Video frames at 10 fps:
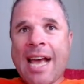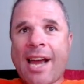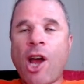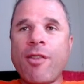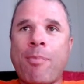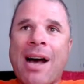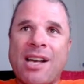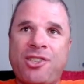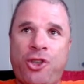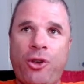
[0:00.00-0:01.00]
And over the
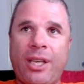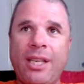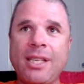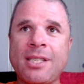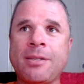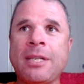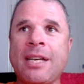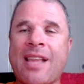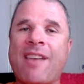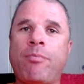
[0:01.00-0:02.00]
past 2 years,
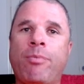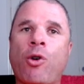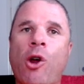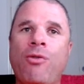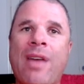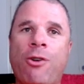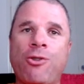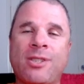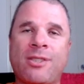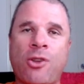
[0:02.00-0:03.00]
they have grown
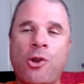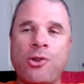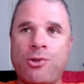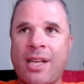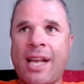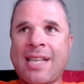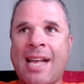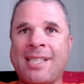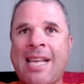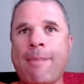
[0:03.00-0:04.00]
those receipts
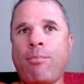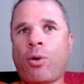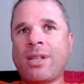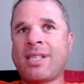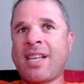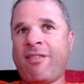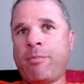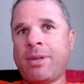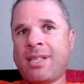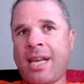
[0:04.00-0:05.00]
at
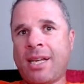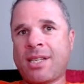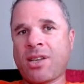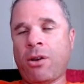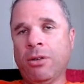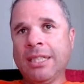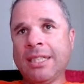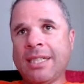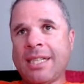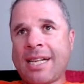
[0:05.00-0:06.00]
10.7%. So
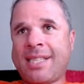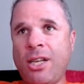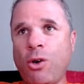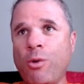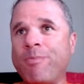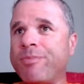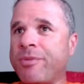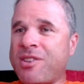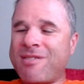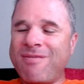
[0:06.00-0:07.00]
still
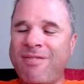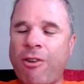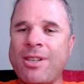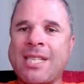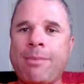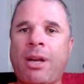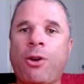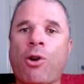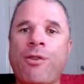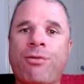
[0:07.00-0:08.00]
very similar
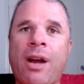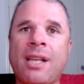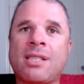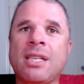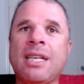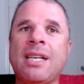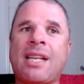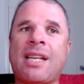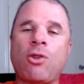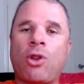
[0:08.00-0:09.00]
growth rates.
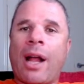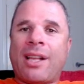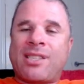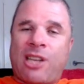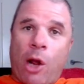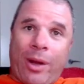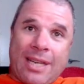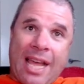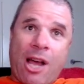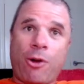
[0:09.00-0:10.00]
Doesn't look like it's slowing
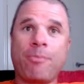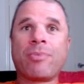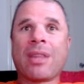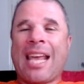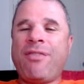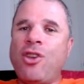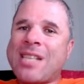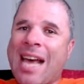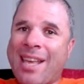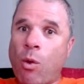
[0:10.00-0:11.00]
down if you
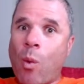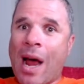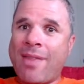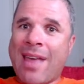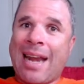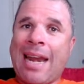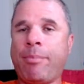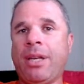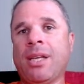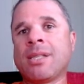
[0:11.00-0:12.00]
take away that
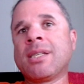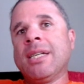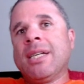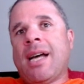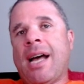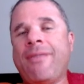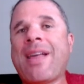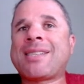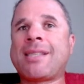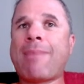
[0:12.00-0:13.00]
lumpiness. And
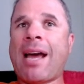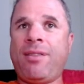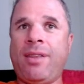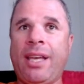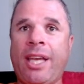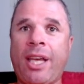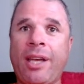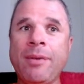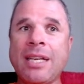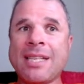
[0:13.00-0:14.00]
that's the main thing
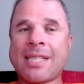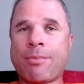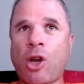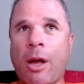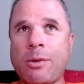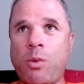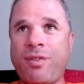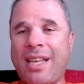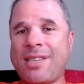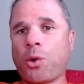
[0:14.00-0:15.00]
here. Sometimes with
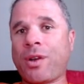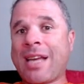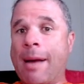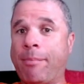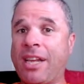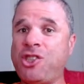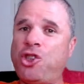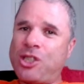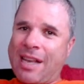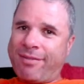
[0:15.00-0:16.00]
these sort of companies, you
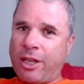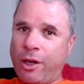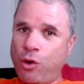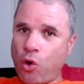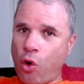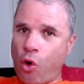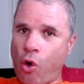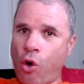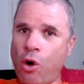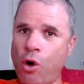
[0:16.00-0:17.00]
just have to
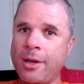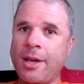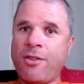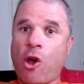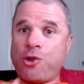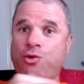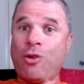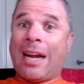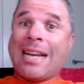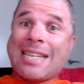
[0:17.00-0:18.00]
ignore those
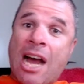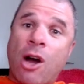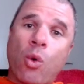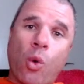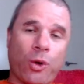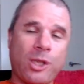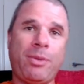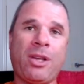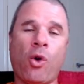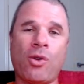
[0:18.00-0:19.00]
really down quarters
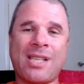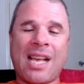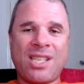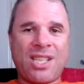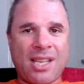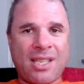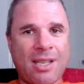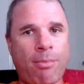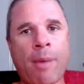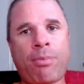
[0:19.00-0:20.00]
because that's just a
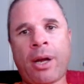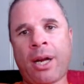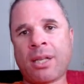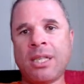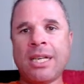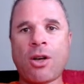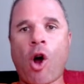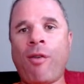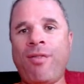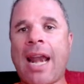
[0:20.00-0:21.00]
byproduct
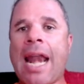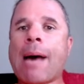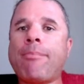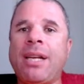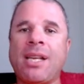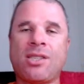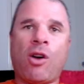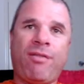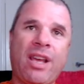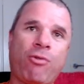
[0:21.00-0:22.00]
of the lumpiness
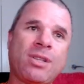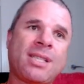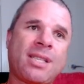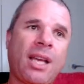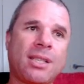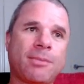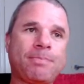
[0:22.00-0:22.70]
of their receipts.